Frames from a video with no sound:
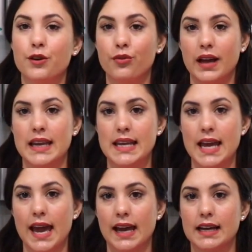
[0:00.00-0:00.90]
are ready,
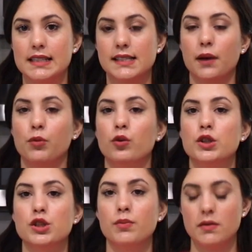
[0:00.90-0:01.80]
and I'm
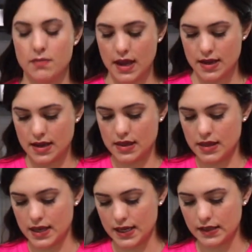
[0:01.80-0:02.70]
going to be making
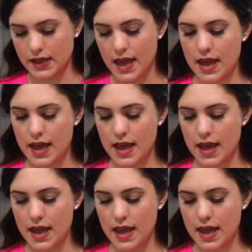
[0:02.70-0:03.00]
this